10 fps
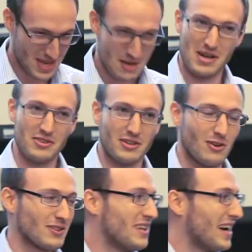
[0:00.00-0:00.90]
But not
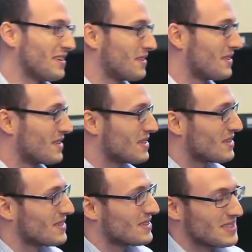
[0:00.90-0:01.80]
only that,
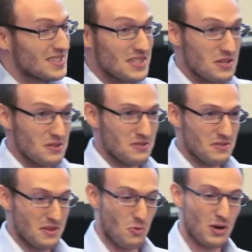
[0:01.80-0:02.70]

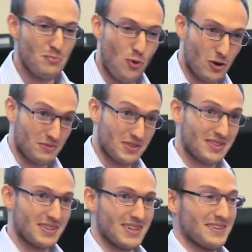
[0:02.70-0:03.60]
one
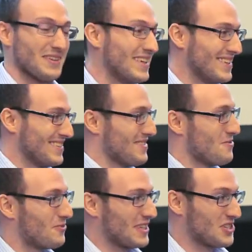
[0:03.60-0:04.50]
important
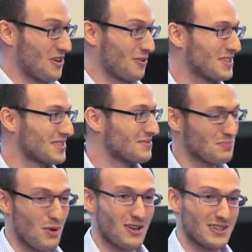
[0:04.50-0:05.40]
feature of this
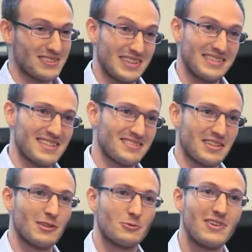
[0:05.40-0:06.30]
model is that it doesn't
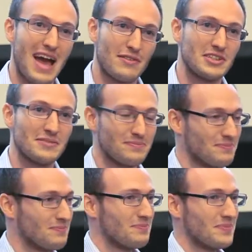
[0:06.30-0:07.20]
include gravity.
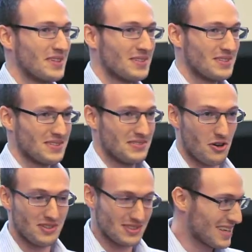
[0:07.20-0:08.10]

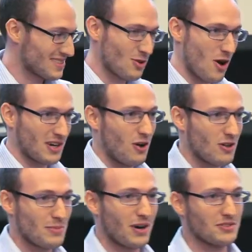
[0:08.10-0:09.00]
It doesn't talk at
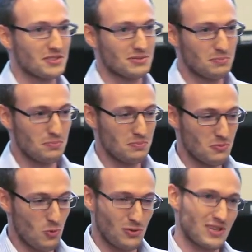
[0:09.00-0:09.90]
all about this.
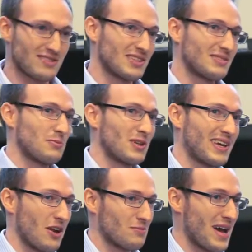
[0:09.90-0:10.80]
One reason is that we
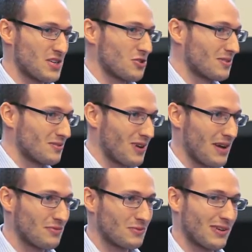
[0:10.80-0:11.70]
cannot measure
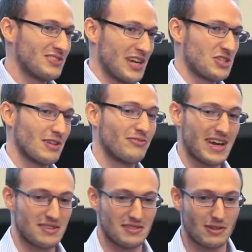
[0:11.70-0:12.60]
gravitational
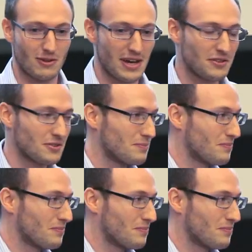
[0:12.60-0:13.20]
effects in a collider.